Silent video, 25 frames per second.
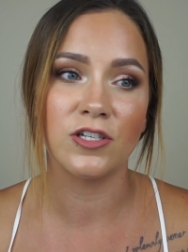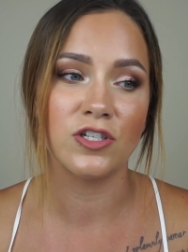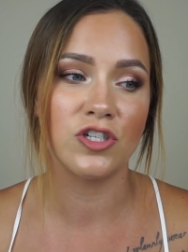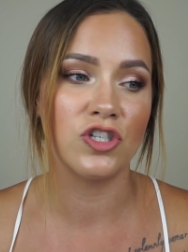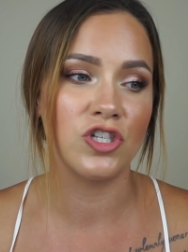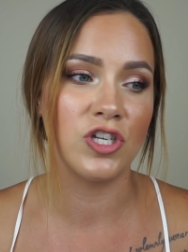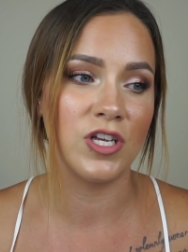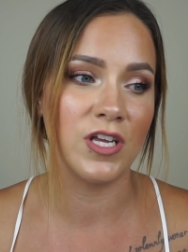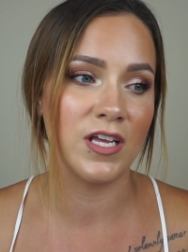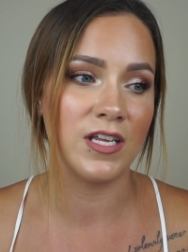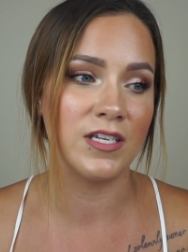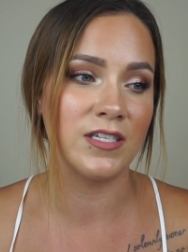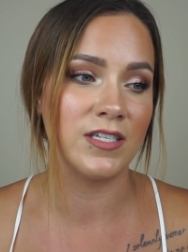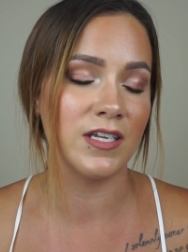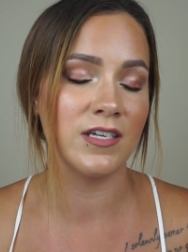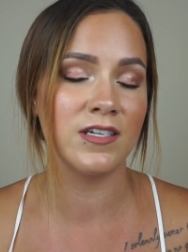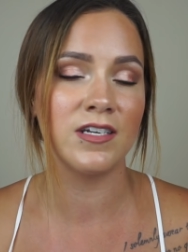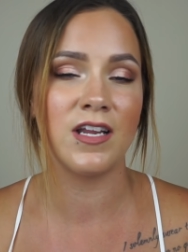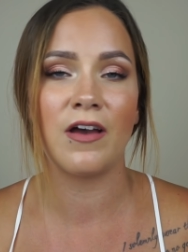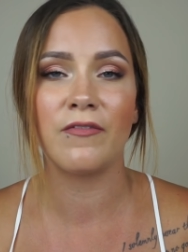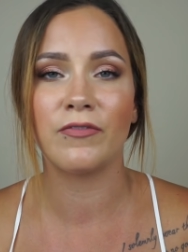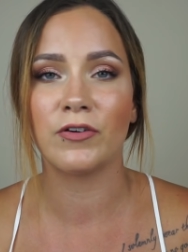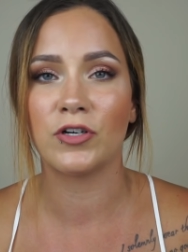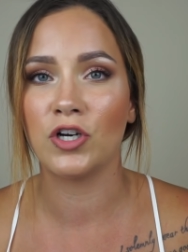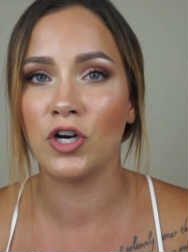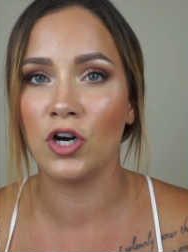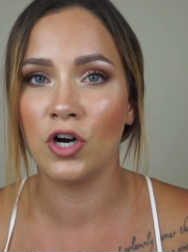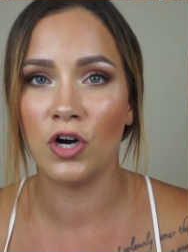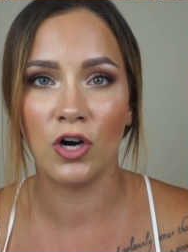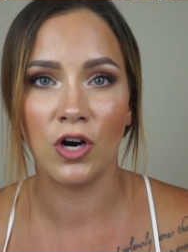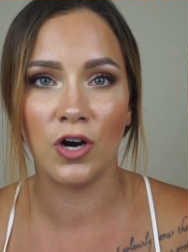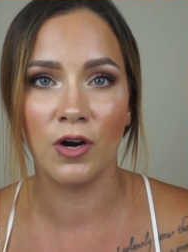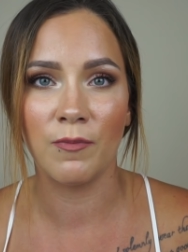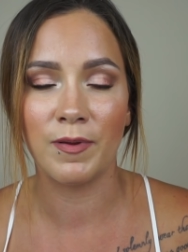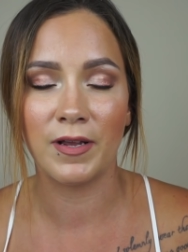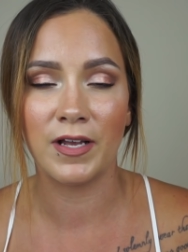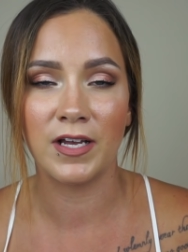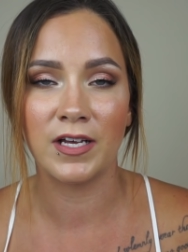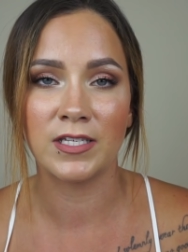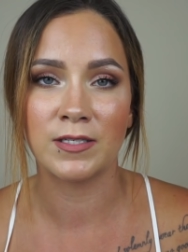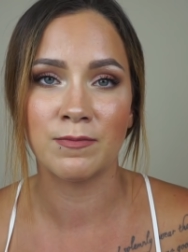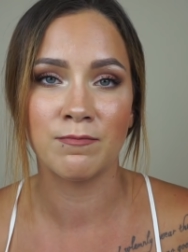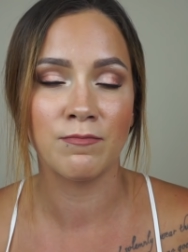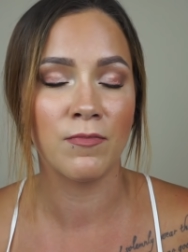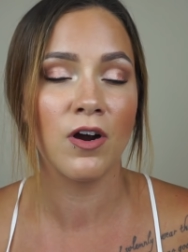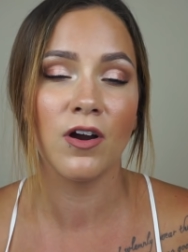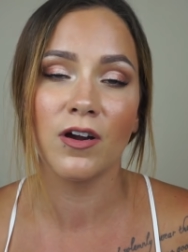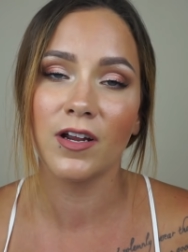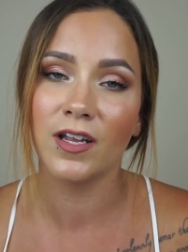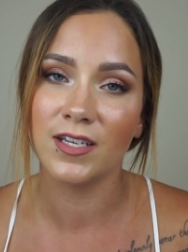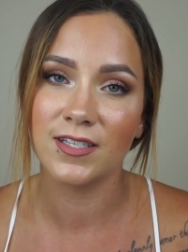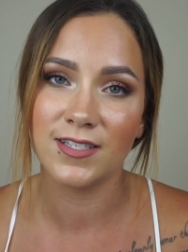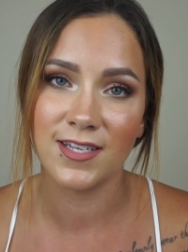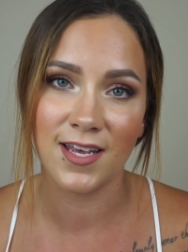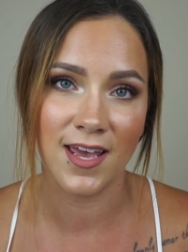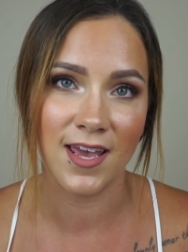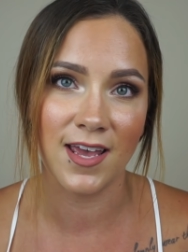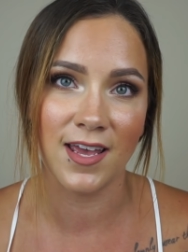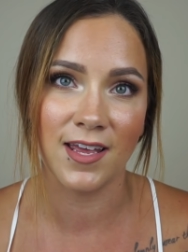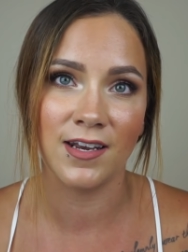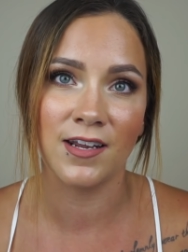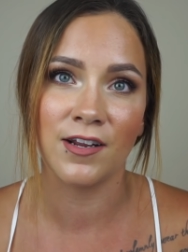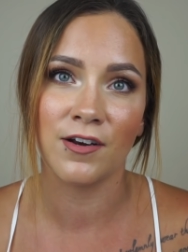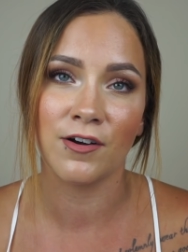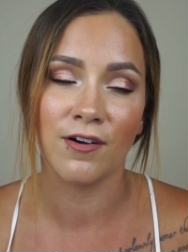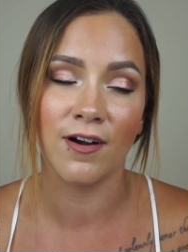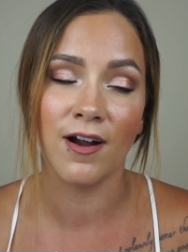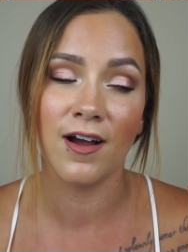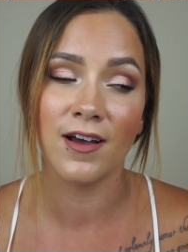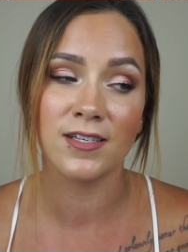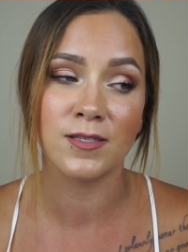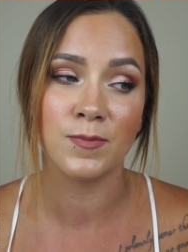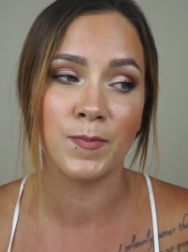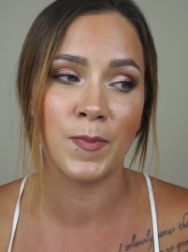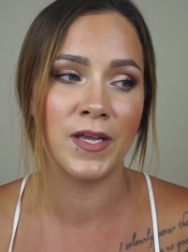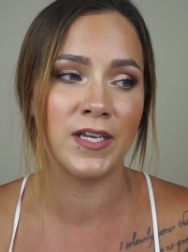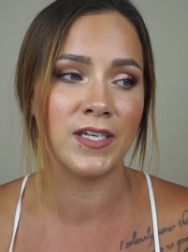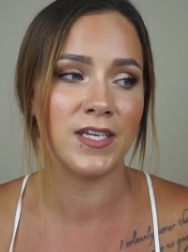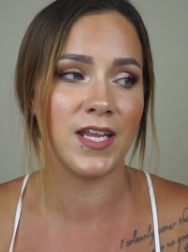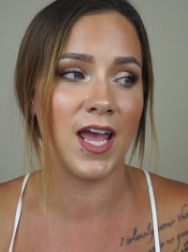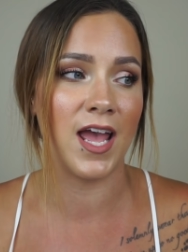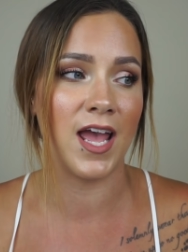She didn't have a car because Mark had taken it, her husband,